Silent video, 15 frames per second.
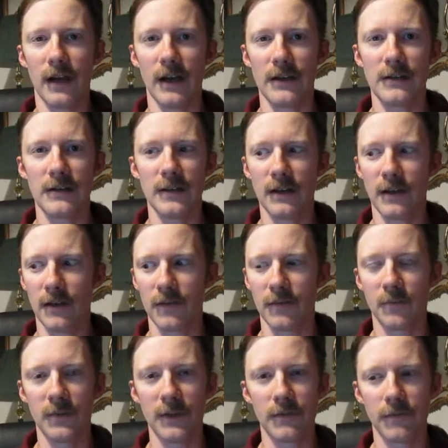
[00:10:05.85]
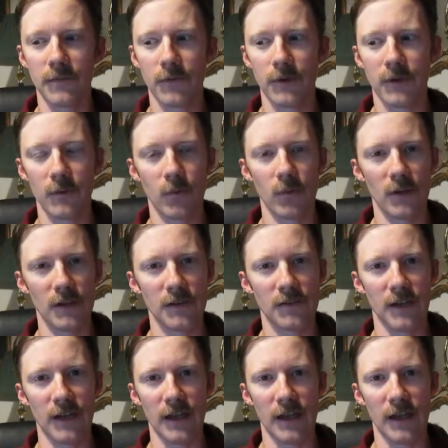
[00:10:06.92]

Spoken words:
idea of Bigfoot was